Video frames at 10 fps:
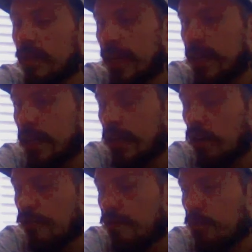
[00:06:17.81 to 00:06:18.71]
lately
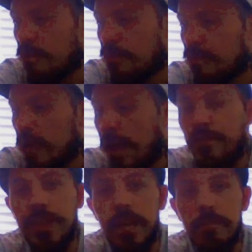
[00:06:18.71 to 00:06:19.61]
of
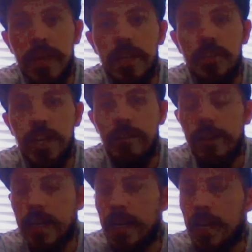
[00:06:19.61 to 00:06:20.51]
everything being
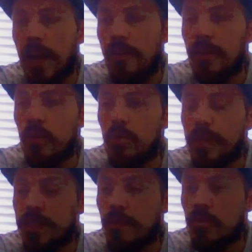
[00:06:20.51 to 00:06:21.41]
generic and then having all
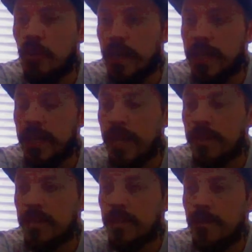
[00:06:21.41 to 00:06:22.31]
these upgrade
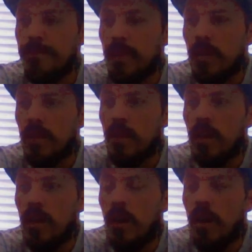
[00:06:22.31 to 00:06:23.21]
kits.
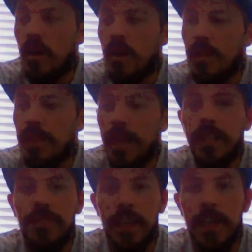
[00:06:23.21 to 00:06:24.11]
They
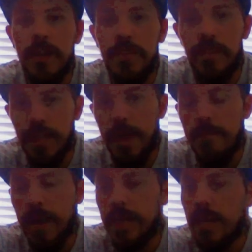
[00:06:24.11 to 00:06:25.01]
think that they're
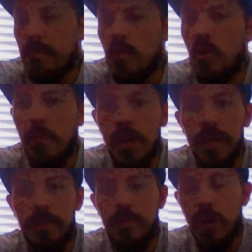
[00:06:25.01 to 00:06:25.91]
making more
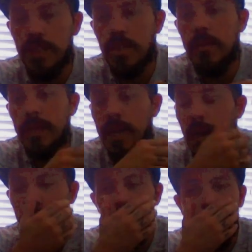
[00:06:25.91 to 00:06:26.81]
money by doing
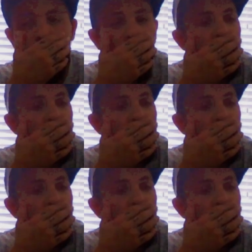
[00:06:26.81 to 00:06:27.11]
that, but